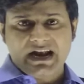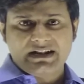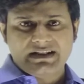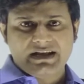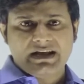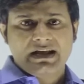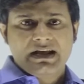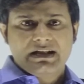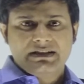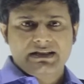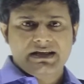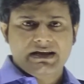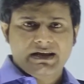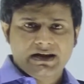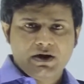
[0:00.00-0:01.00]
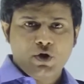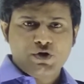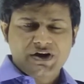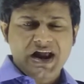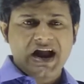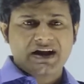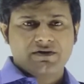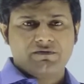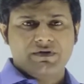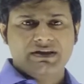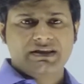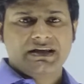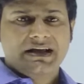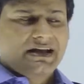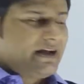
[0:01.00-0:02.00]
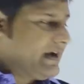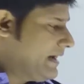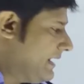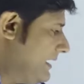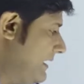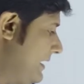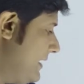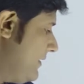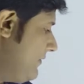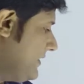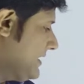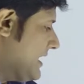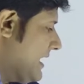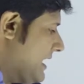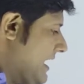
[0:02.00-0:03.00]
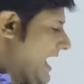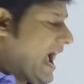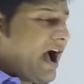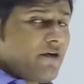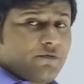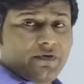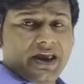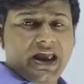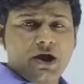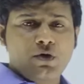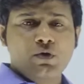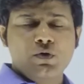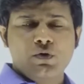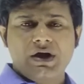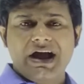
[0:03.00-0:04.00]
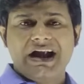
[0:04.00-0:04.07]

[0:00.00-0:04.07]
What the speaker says: and they contact with the FAO,